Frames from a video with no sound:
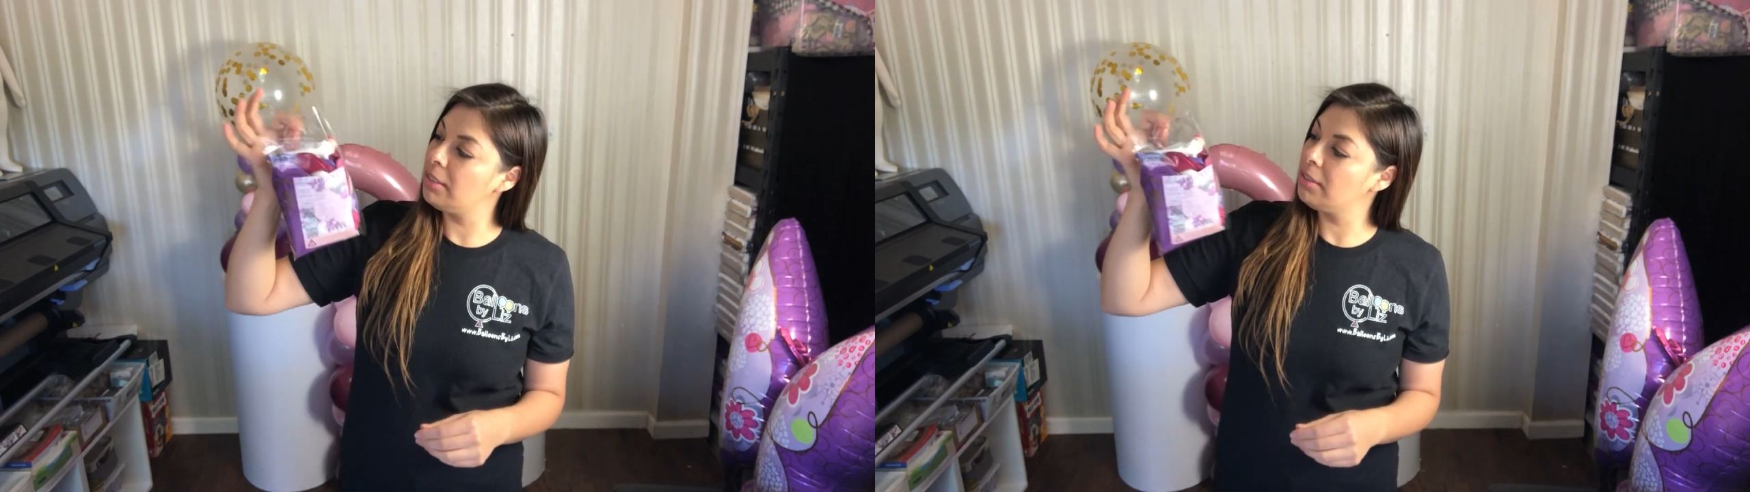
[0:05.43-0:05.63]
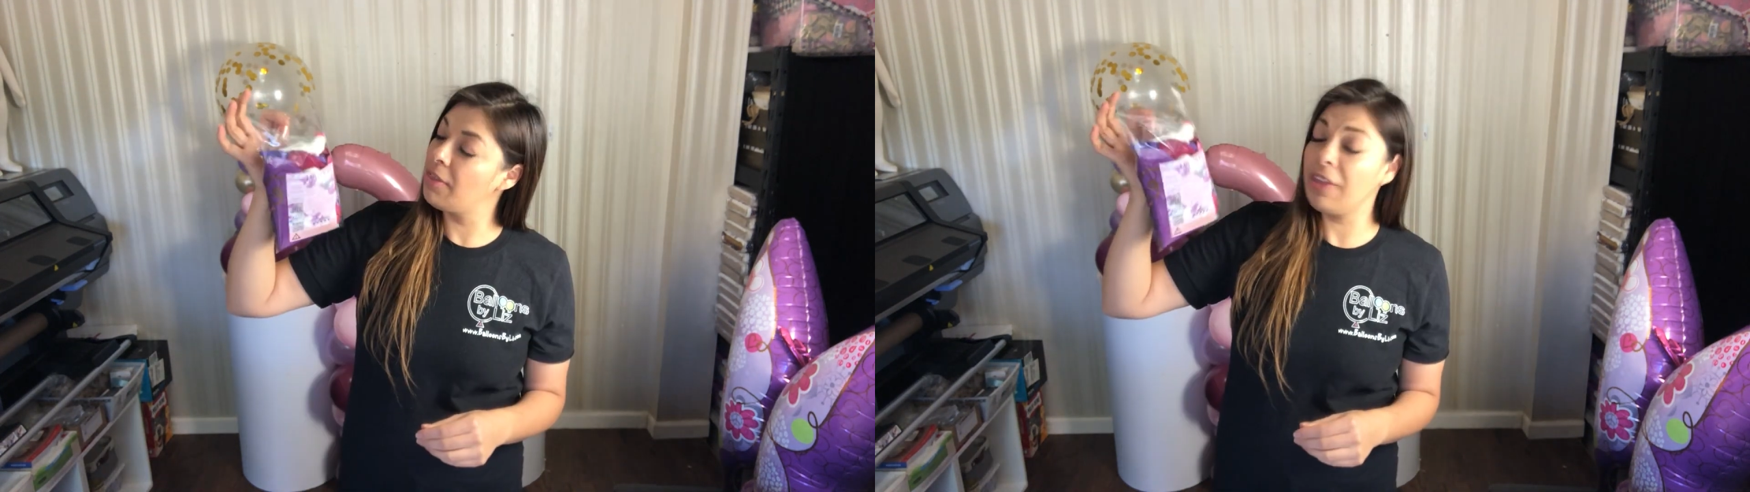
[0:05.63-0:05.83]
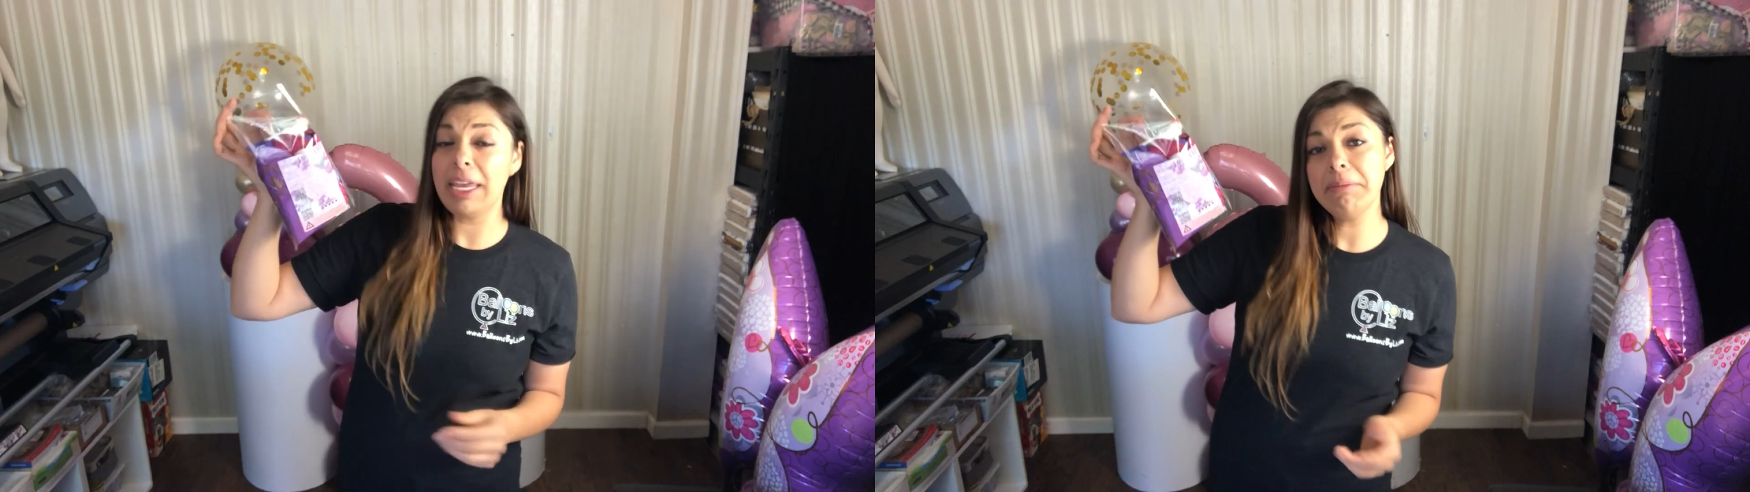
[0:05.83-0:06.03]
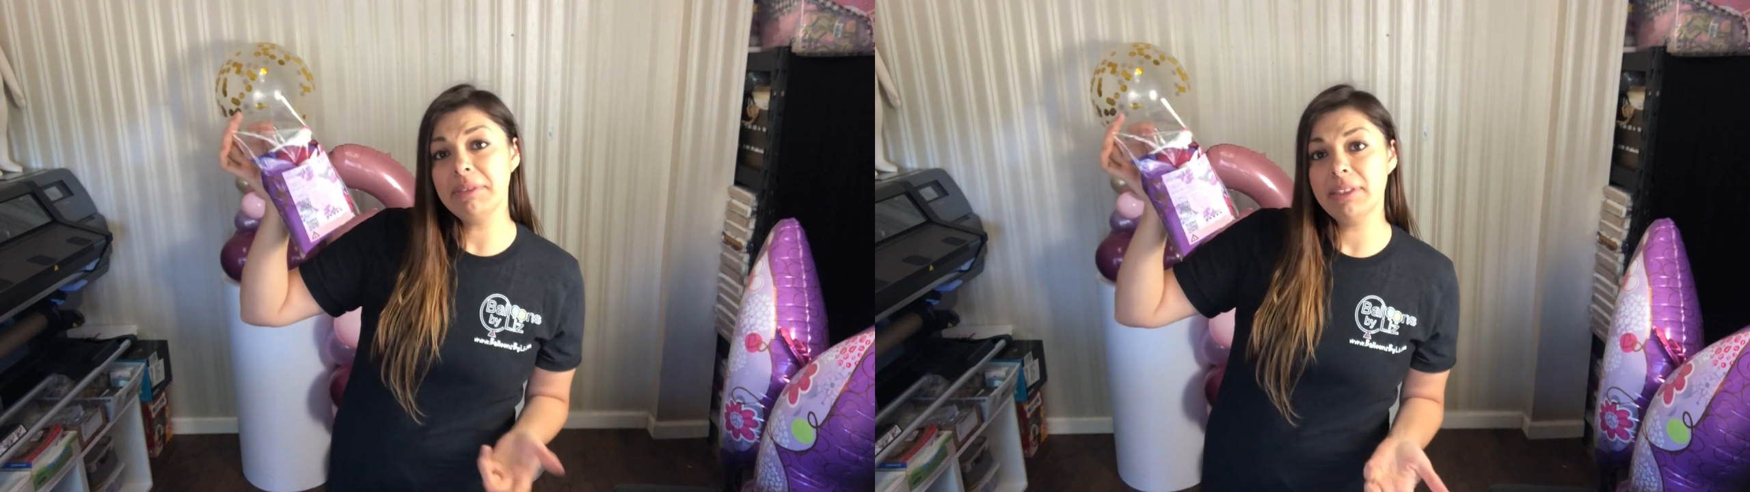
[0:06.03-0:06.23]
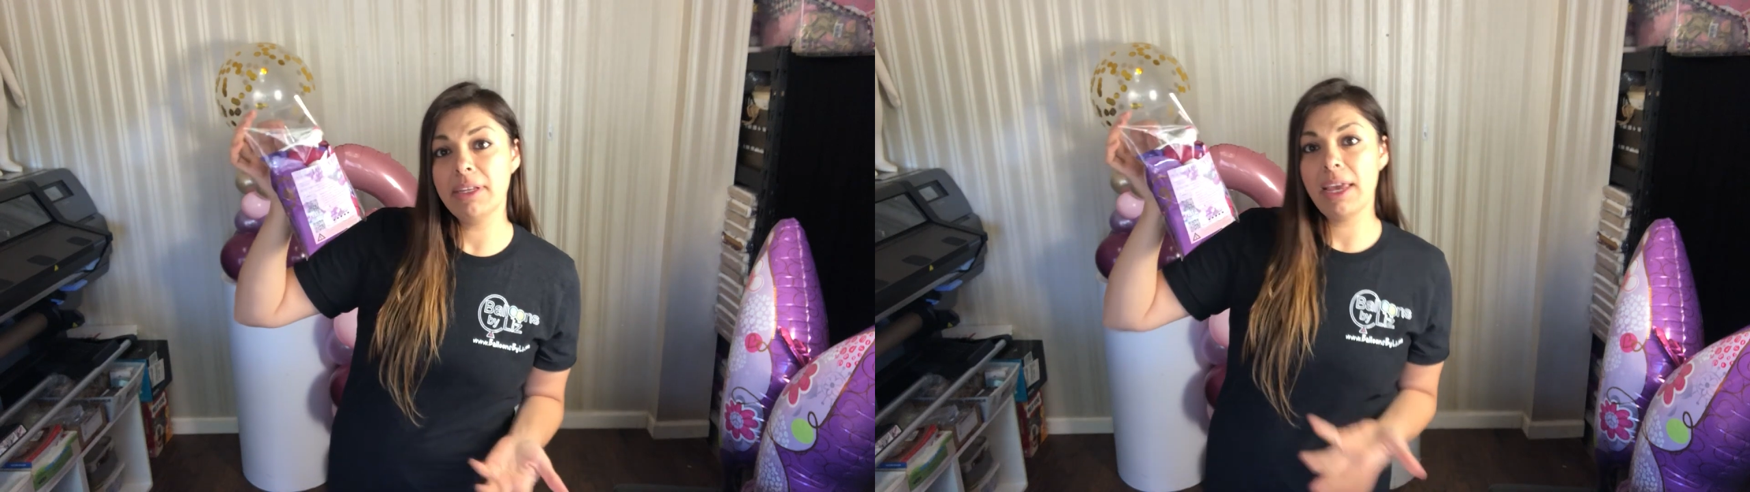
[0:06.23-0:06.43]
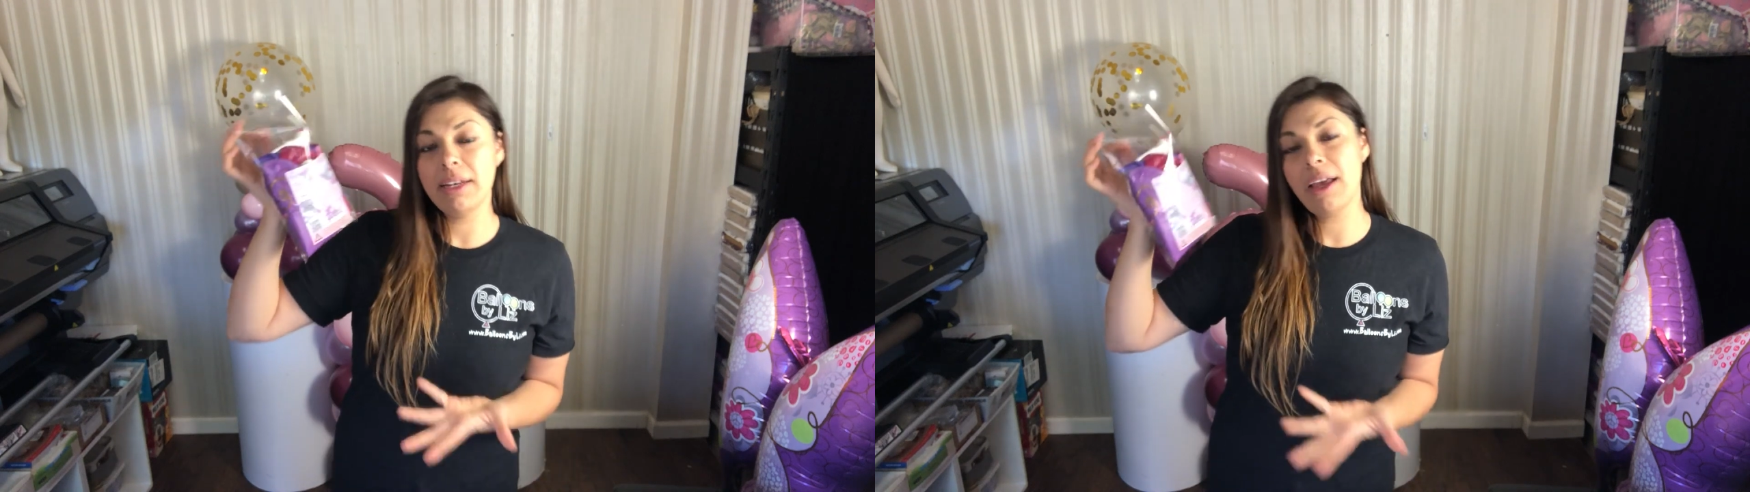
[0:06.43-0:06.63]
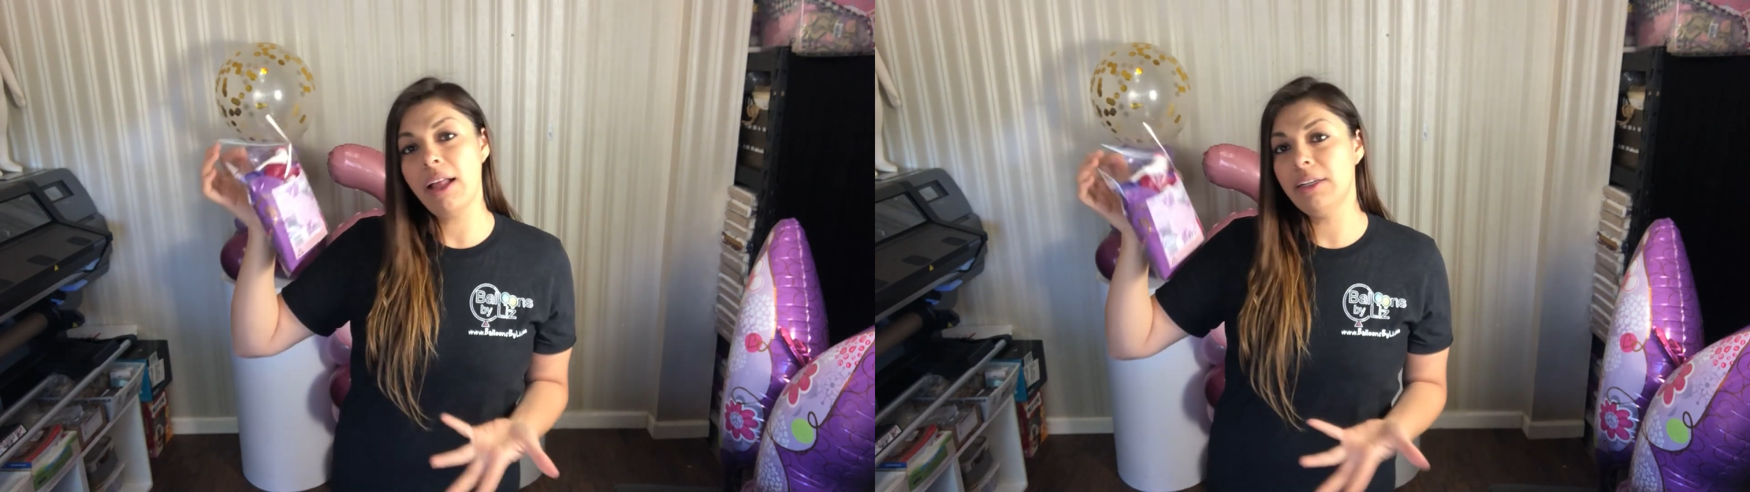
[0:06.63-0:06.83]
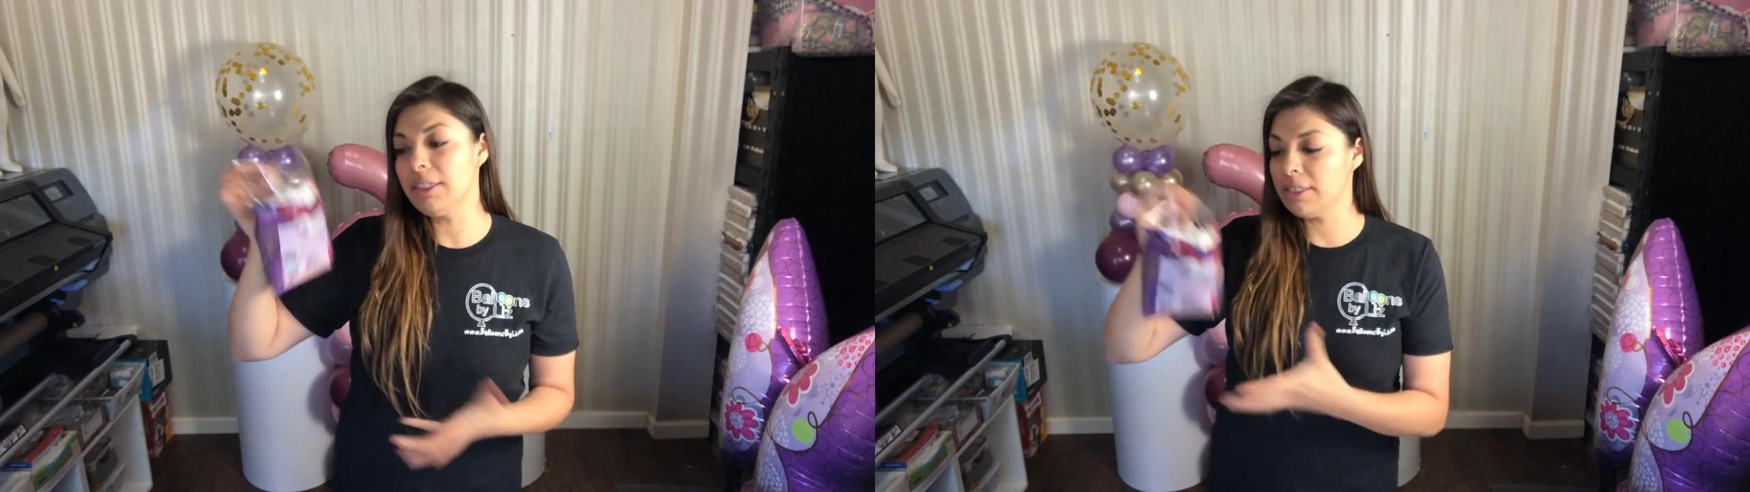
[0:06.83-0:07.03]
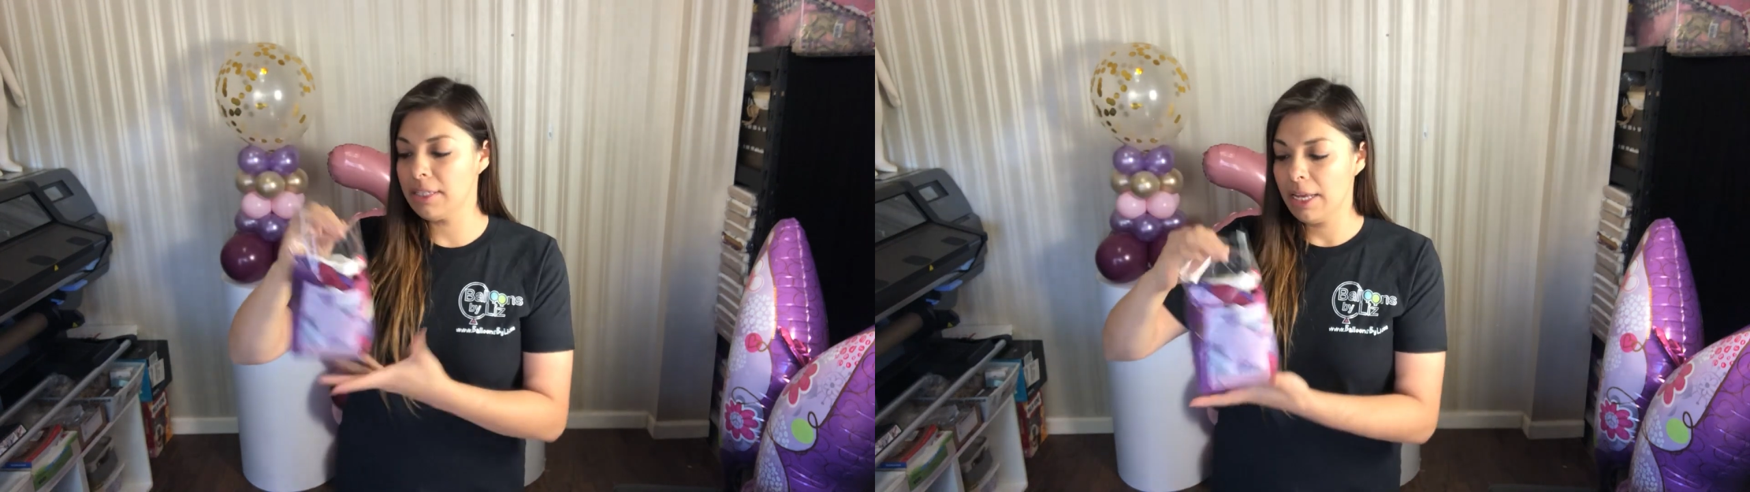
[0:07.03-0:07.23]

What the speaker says: themes and colors.